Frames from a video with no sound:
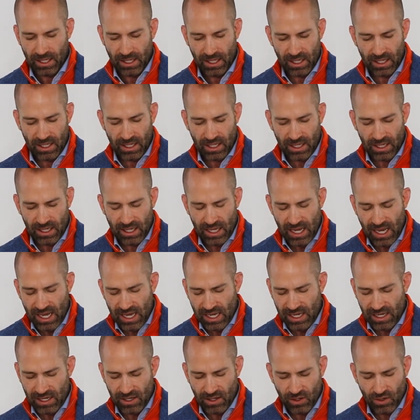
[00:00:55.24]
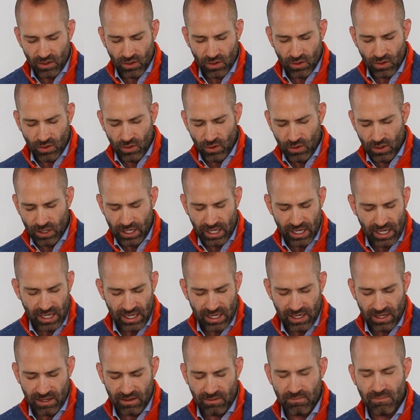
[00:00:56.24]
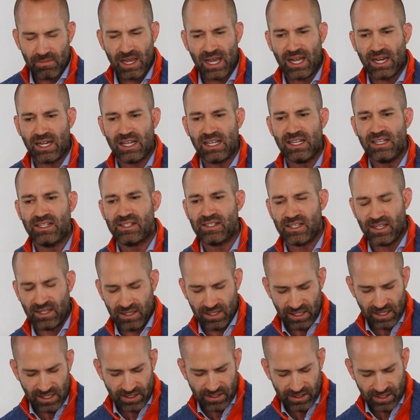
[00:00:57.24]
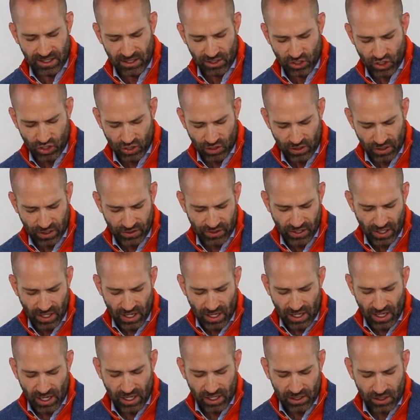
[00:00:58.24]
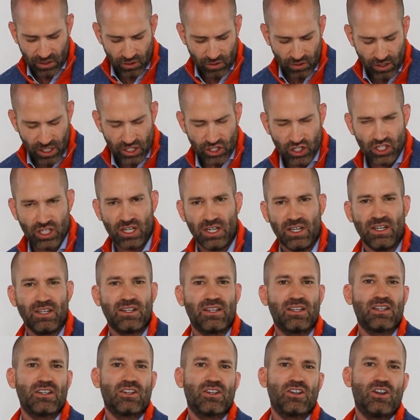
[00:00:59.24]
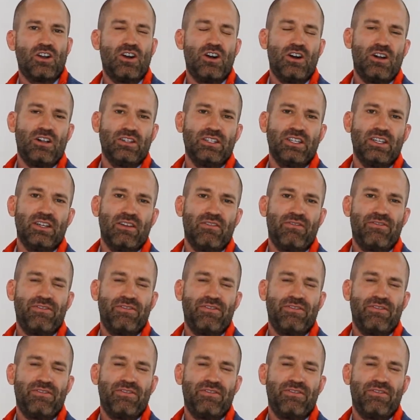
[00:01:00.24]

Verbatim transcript: Uh, hey, Jorge, Matt Easton, Easton Insurance. A Christian called in a